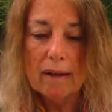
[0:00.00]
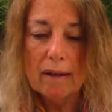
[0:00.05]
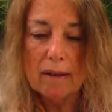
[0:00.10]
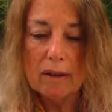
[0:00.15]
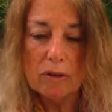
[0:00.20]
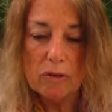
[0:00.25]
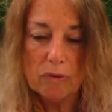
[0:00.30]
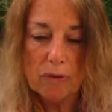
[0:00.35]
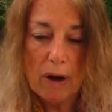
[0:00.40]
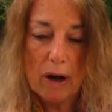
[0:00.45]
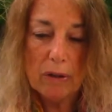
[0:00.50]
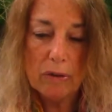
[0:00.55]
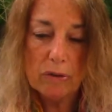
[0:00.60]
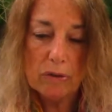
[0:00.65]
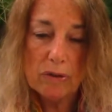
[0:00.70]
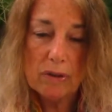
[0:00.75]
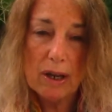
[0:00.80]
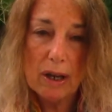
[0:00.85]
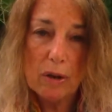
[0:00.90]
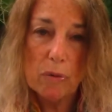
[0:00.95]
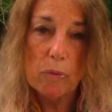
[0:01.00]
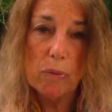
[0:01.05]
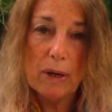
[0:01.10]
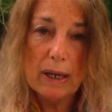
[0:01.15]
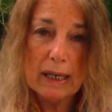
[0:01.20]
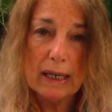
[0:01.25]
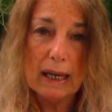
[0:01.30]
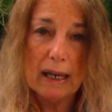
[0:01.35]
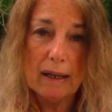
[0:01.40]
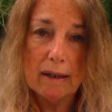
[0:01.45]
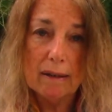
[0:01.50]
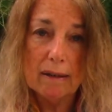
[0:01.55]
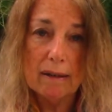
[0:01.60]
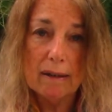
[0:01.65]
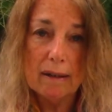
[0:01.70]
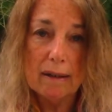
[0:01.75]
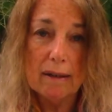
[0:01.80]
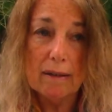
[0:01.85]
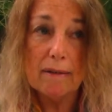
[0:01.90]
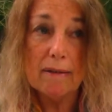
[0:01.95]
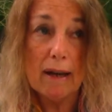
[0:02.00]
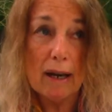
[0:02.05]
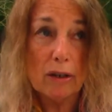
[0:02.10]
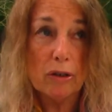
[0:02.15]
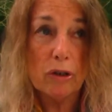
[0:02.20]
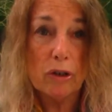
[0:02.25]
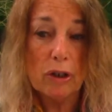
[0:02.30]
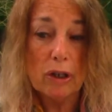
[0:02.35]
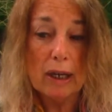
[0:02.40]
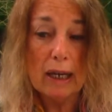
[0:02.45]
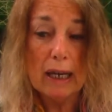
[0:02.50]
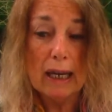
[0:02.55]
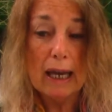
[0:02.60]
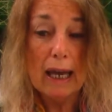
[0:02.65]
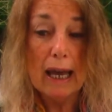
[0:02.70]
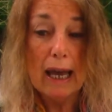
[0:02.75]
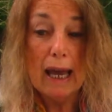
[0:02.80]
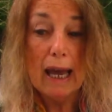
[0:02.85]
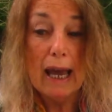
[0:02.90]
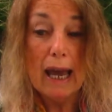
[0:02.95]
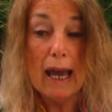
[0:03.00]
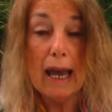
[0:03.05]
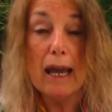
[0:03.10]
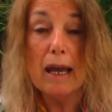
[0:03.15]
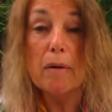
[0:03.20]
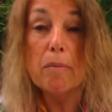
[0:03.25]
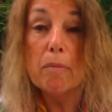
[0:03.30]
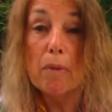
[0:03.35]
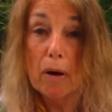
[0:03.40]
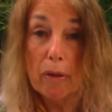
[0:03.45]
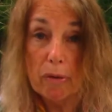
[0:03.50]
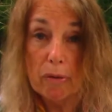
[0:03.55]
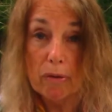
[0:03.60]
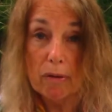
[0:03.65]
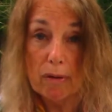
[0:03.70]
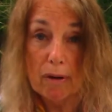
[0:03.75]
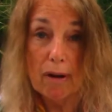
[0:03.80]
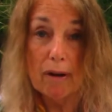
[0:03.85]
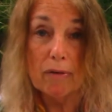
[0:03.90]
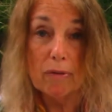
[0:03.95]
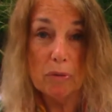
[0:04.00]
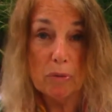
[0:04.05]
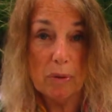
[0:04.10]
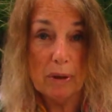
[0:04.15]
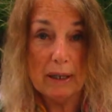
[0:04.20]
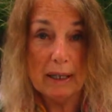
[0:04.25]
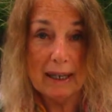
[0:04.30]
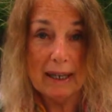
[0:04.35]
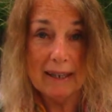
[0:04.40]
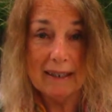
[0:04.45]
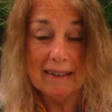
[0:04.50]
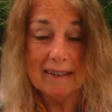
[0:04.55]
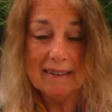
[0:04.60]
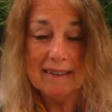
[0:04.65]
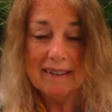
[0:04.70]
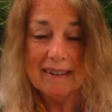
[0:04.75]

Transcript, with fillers: This Father's Day weekend is actually a mother of a weekend.